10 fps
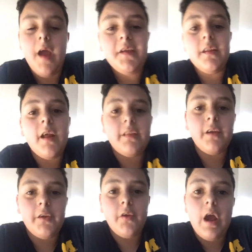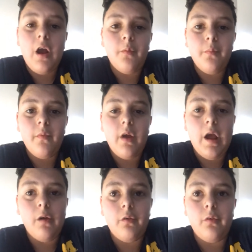I cannot tell you how
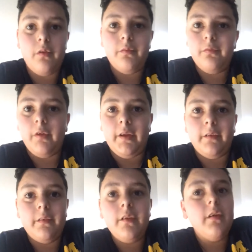how like